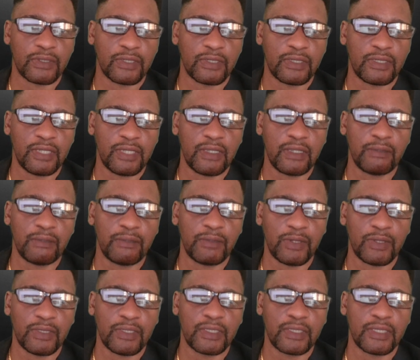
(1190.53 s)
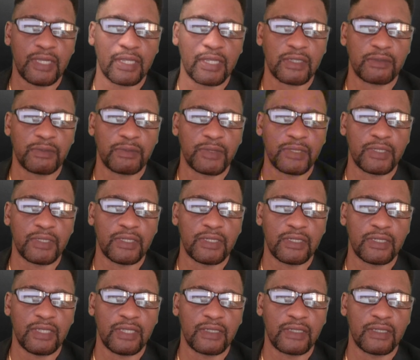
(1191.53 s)
to think about these expertise
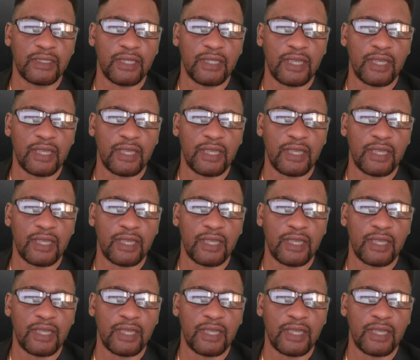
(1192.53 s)
in